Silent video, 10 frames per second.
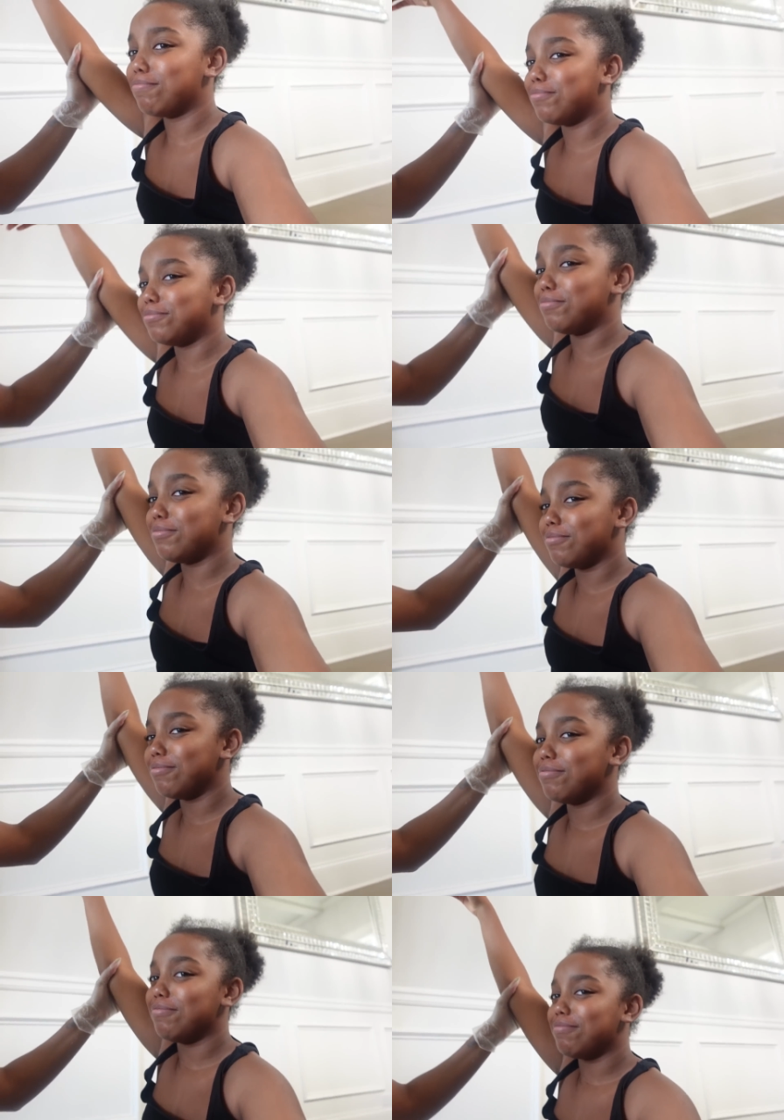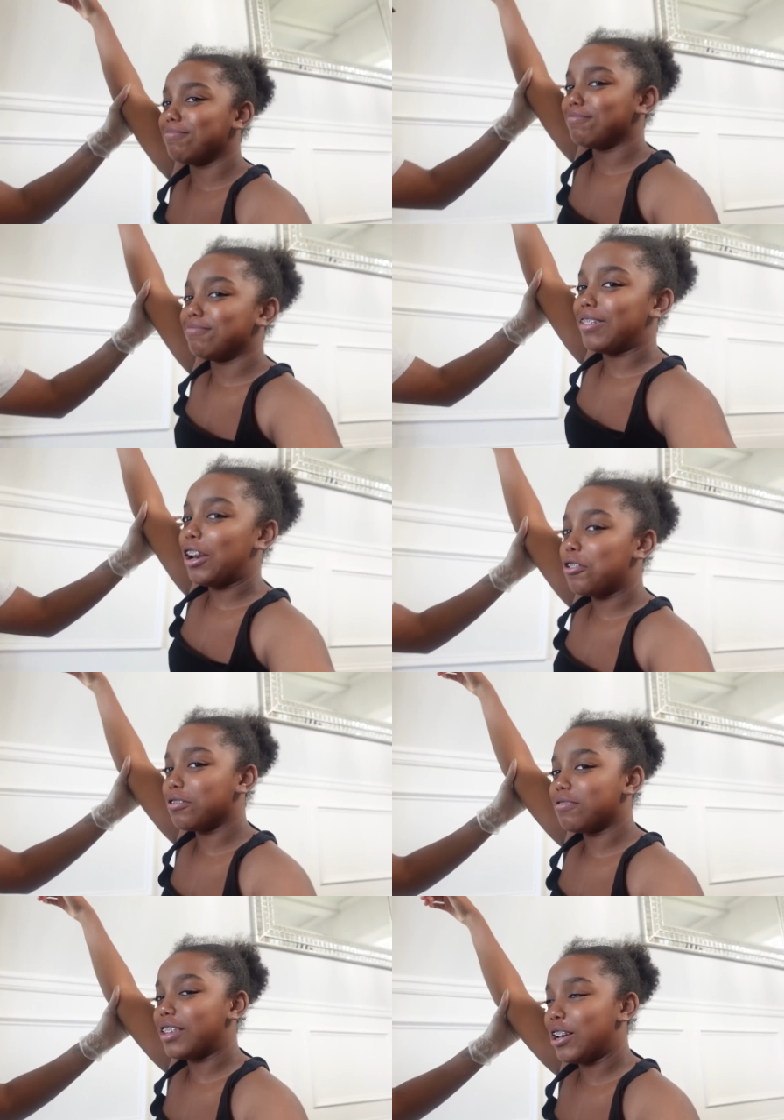Don't judge her hairy pits, they
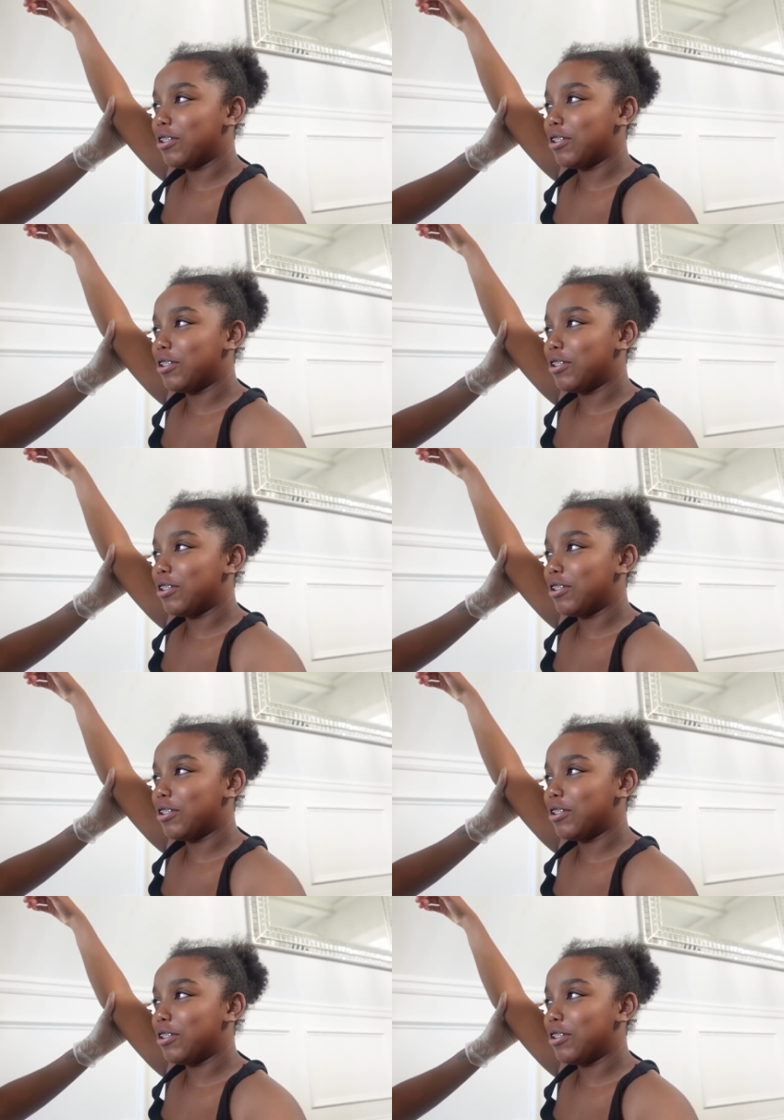okay?